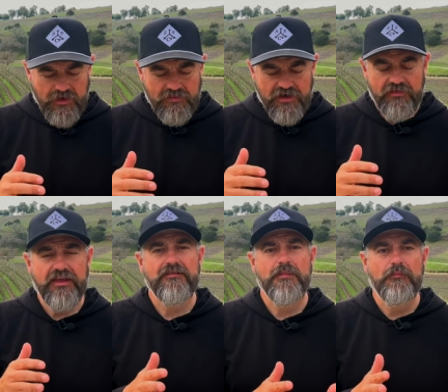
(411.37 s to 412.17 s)
and then I
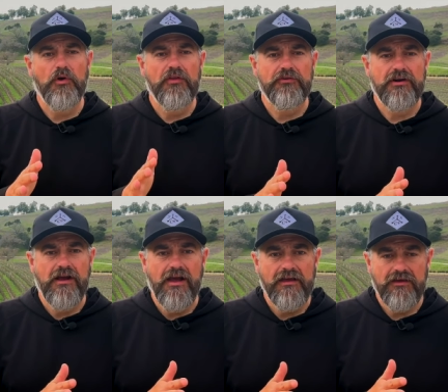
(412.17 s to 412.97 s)
think of my brother and
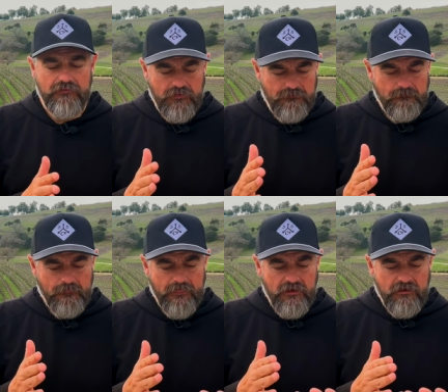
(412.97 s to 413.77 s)
I,
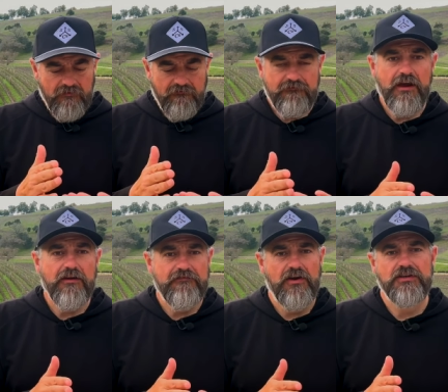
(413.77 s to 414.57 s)

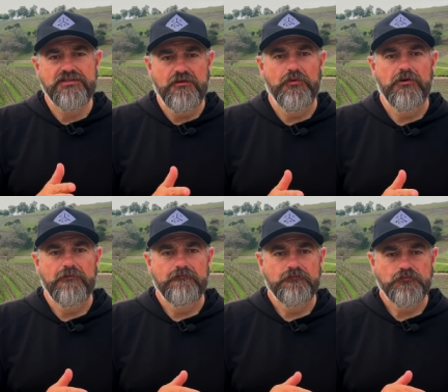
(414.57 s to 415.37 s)
very, very similar.
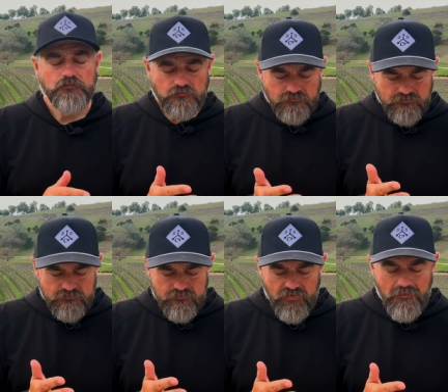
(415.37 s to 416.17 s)

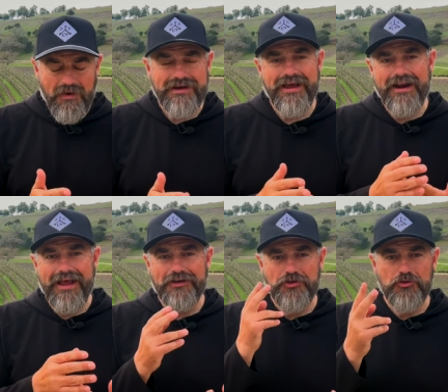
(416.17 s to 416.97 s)
My dad
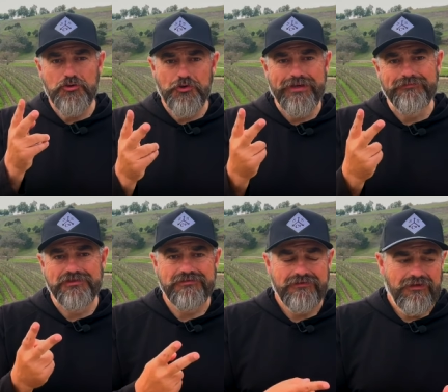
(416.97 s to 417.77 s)
had two dreams.
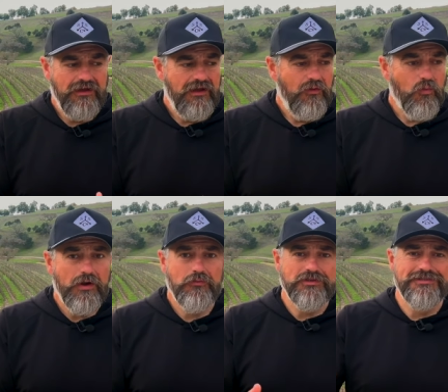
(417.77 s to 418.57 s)

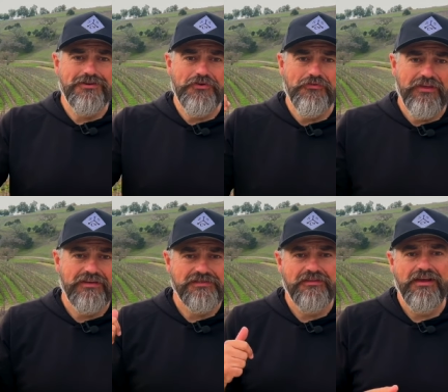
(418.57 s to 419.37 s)
One was to do
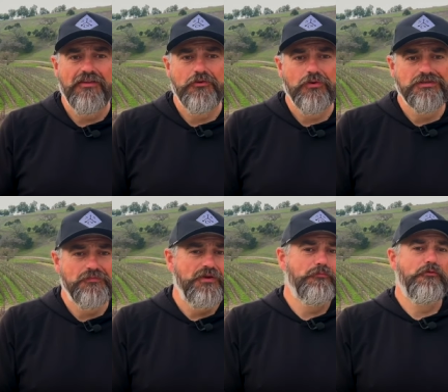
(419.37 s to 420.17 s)
this, and the other was to be a